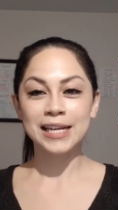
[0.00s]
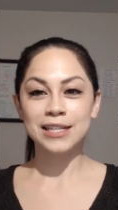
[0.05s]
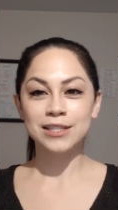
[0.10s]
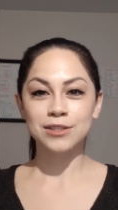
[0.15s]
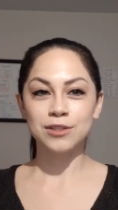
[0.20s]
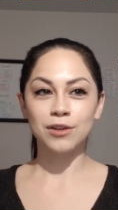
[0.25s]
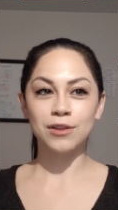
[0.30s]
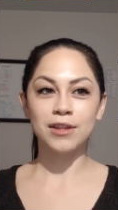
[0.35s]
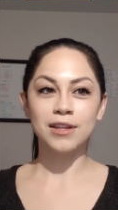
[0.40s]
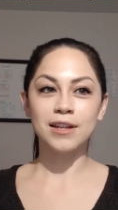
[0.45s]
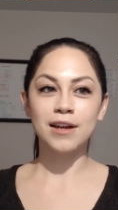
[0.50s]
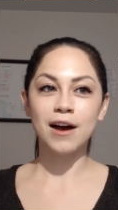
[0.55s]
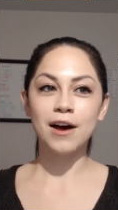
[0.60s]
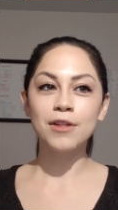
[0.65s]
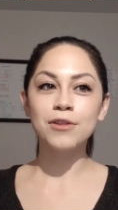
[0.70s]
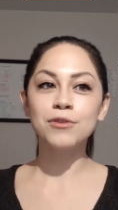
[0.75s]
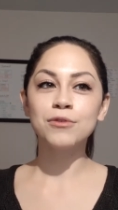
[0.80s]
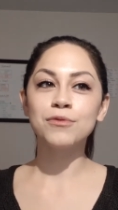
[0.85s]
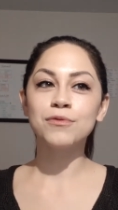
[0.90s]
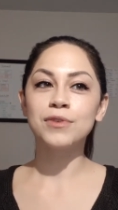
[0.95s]
So the
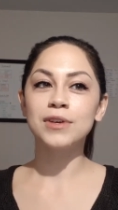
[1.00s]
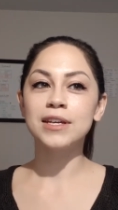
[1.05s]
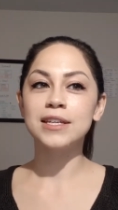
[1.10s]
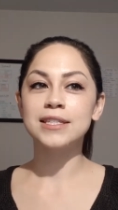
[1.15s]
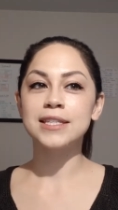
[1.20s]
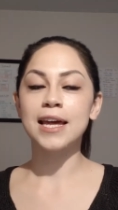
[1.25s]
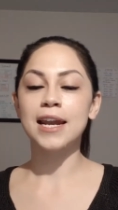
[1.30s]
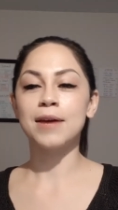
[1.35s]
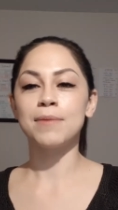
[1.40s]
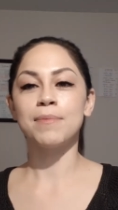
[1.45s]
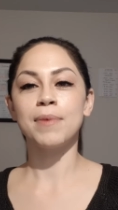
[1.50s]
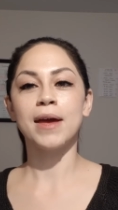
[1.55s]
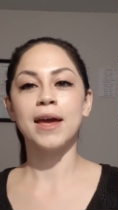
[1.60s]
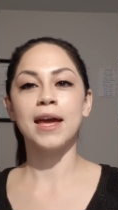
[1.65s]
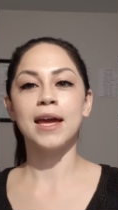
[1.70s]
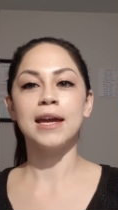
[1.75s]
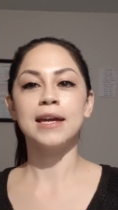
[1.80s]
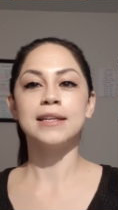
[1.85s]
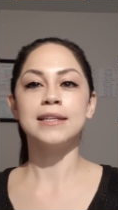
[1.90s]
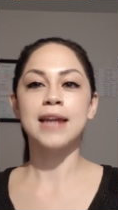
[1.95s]
other fees that I
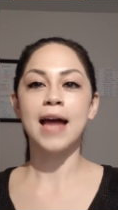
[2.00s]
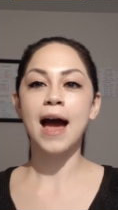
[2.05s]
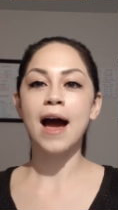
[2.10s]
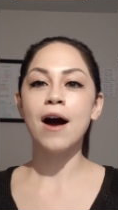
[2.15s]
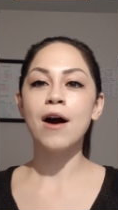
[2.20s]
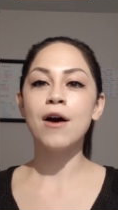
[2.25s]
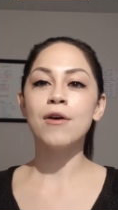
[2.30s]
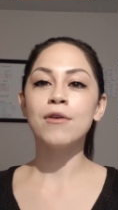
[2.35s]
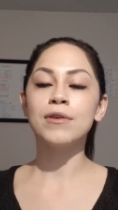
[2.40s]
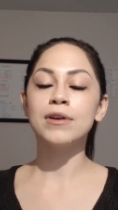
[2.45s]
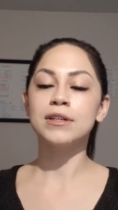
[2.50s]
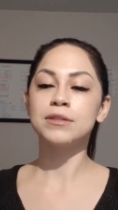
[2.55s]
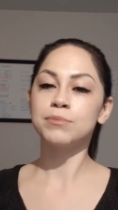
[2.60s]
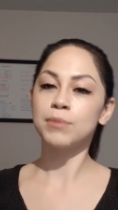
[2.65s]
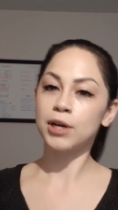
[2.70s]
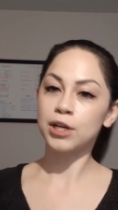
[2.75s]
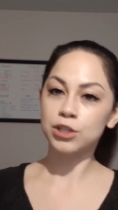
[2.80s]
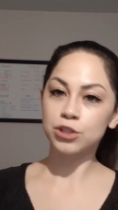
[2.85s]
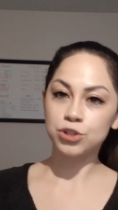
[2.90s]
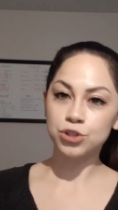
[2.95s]
pay now is
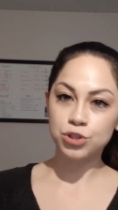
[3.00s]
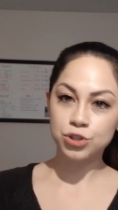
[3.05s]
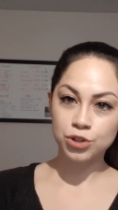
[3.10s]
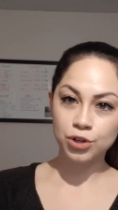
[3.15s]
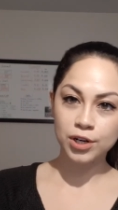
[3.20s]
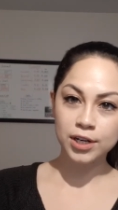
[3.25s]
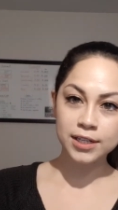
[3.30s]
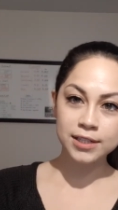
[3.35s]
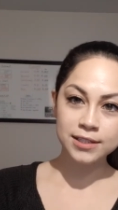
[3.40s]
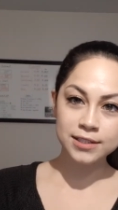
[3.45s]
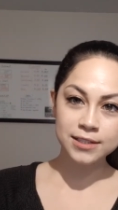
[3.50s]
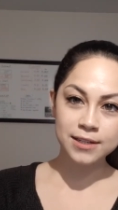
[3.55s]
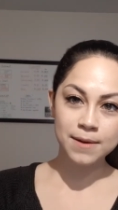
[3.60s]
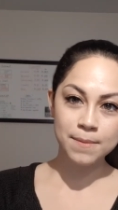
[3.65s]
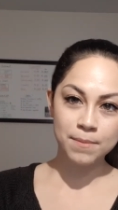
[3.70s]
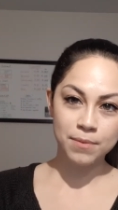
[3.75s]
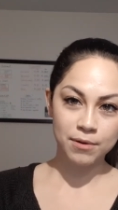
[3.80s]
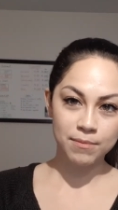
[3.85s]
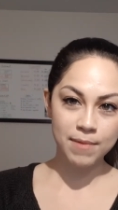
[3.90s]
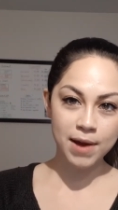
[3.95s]
my insurance
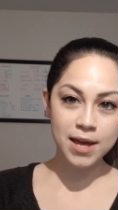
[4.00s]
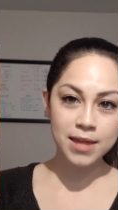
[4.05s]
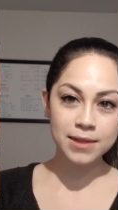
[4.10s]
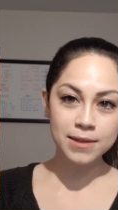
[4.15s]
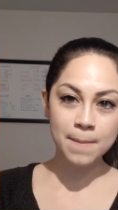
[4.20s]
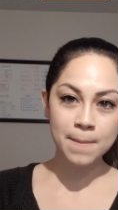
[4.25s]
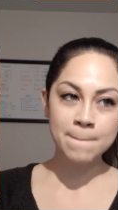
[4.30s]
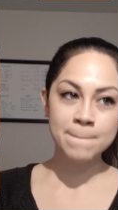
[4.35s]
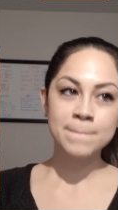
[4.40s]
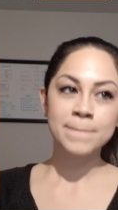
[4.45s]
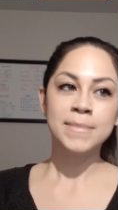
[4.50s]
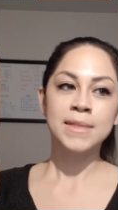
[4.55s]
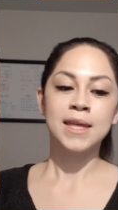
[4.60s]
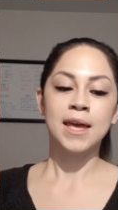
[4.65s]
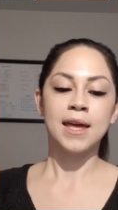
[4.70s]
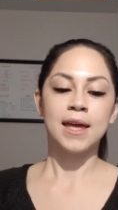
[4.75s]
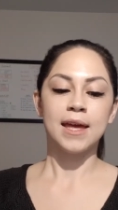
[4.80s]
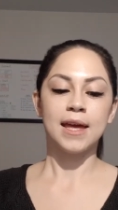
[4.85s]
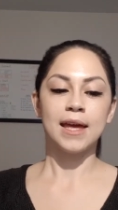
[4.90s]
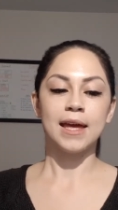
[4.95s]
per month,
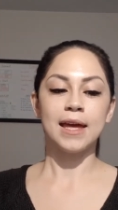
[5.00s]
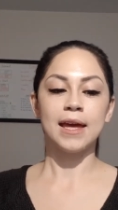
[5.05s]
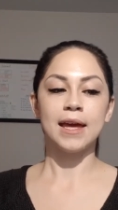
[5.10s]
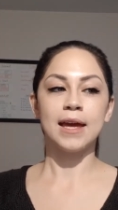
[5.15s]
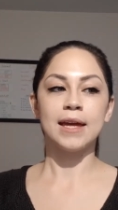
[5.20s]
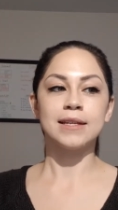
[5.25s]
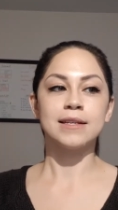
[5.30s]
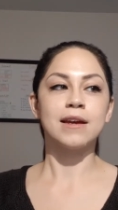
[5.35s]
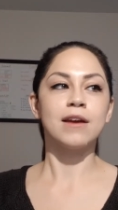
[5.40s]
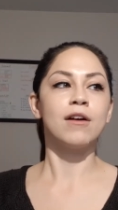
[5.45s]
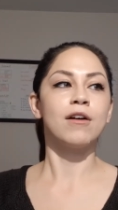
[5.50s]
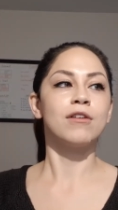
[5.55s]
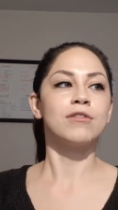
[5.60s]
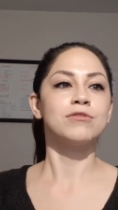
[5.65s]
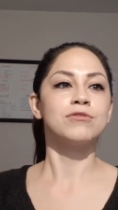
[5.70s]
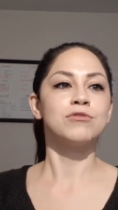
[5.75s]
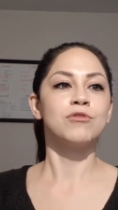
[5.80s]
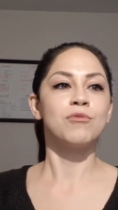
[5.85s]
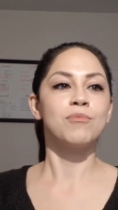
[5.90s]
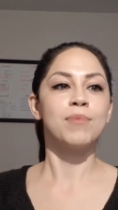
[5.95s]
and I
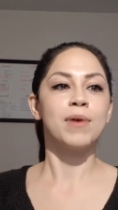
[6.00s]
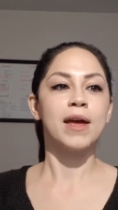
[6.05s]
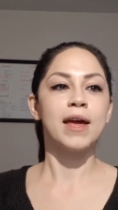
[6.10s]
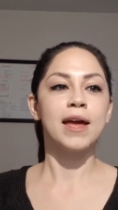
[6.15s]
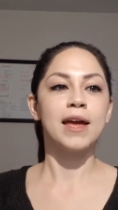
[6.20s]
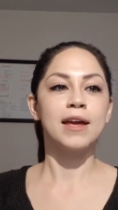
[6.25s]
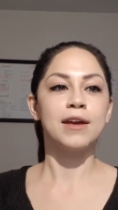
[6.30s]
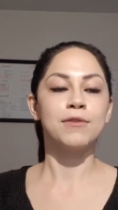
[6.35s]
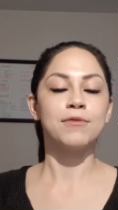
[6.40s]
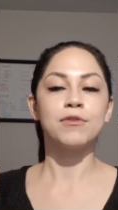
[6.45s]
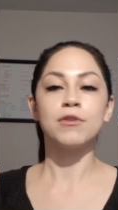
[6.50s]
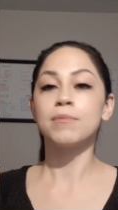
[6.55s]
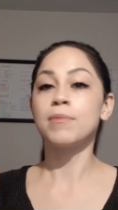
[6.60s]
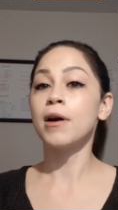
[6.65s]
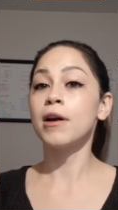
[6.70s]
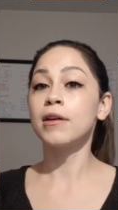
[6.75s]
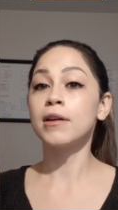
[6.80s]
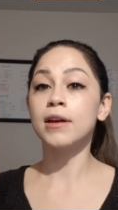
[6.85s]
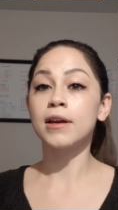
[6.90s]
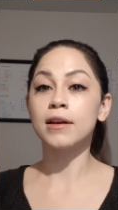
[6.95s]
also pay for
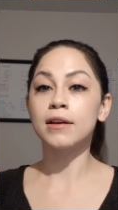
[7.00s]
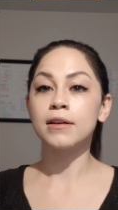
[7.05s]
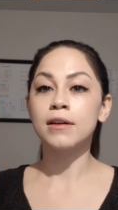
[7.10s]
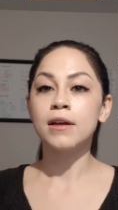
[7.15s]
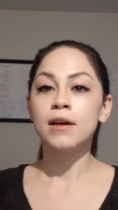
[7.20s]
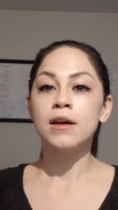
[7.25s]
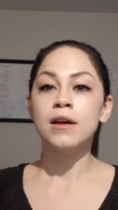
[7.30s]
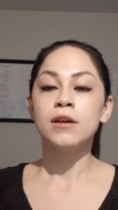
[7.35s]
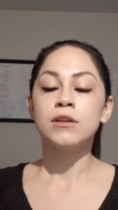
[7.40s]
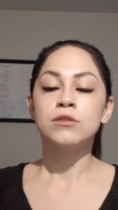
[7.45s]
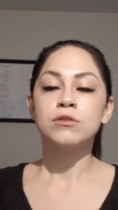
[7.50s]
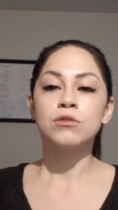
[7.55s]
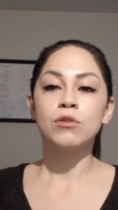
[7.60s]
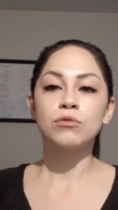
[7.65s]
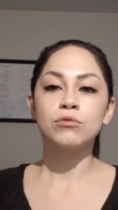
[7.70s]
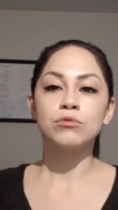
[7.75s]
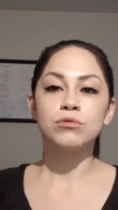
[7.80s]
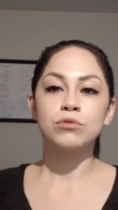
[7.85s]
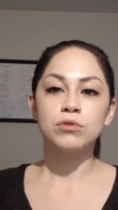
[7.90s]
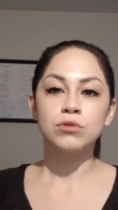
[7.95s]
parking.
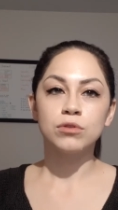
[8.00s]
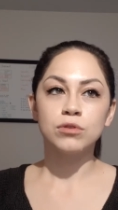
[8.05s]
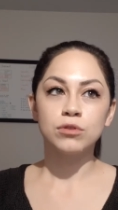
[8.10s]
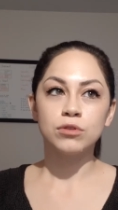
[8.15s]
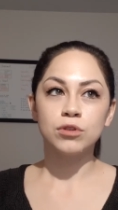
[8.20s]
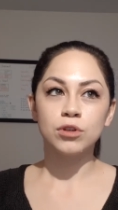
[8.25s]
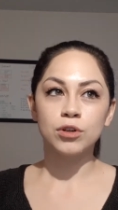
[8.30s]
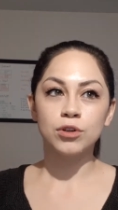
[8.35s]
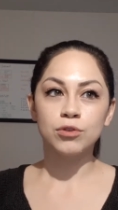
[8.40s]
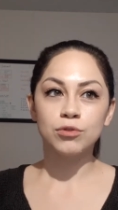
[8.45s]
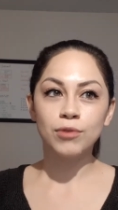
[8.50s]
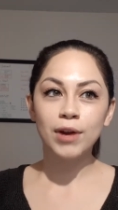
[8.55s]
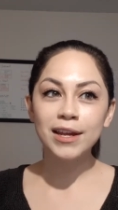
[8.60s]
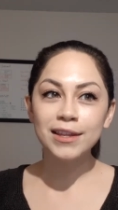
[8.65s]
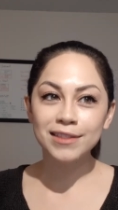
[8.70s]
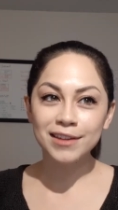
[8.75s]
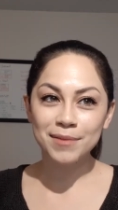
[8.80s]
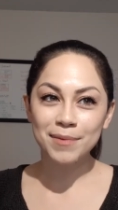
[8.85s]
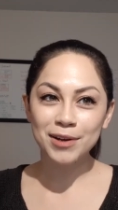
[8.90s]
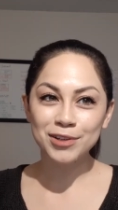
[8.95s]
So the great
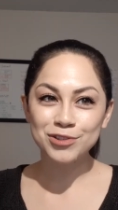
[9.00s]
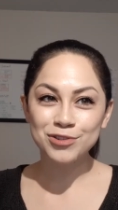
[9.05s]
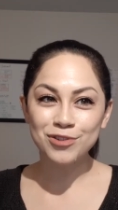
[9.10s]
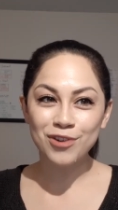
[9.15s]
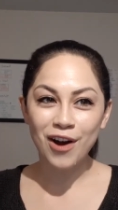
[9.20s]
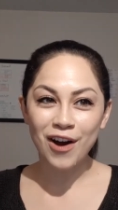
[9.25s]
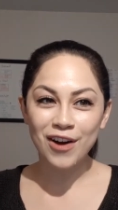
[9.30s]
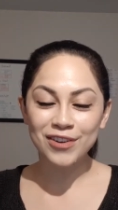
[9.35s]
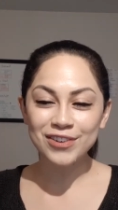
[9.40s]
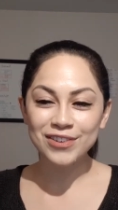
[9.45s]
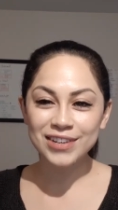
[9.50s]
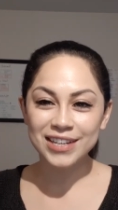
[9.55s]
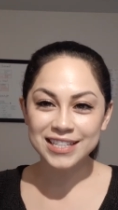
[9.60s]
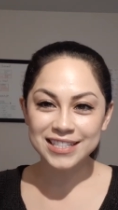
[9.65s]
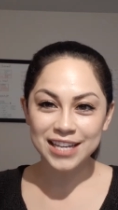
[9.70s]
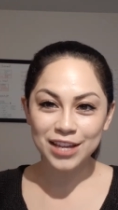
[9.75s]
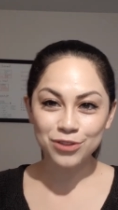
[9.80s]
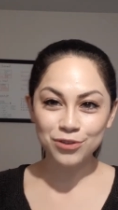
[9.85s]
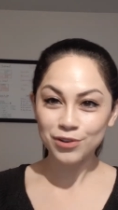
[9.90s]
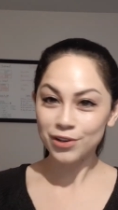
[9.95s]
thing about Toronto is
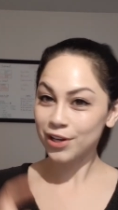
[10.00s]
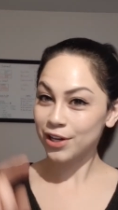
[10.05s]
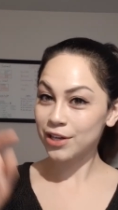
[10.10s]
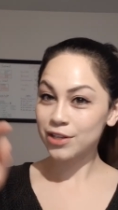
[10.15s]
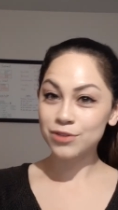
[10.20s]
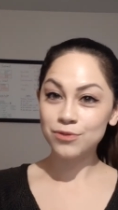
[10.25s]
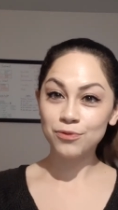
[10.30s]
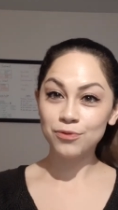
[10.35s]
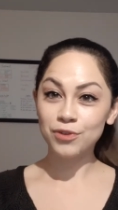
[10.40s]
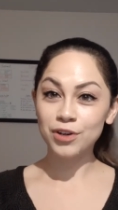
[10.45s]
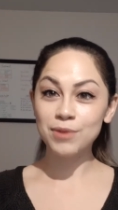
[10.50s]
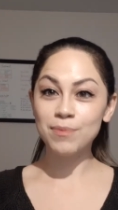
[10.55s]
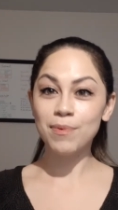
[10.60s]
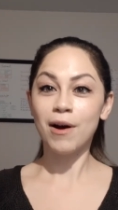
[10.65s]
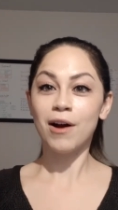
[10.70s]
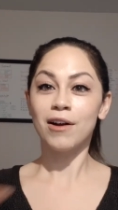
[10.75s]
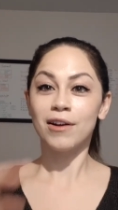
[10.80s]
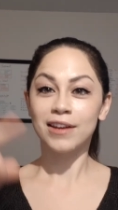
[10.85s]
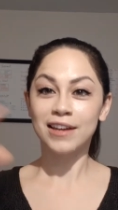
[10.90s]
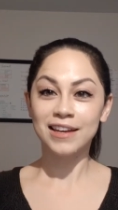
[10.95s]
that there is free
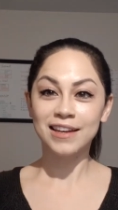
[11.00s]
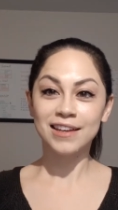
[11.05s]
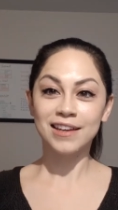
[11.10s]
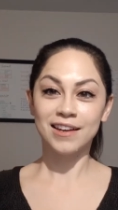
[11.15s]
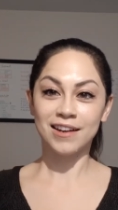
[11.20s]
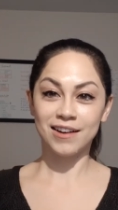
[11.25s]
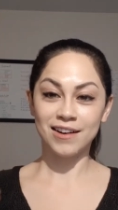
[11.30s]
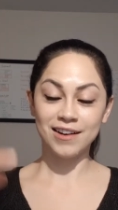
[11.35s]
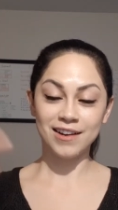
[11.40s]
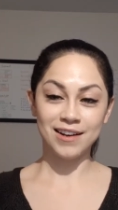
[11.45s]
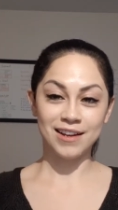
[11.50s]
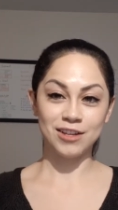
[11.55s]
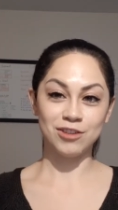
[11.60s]
parking here.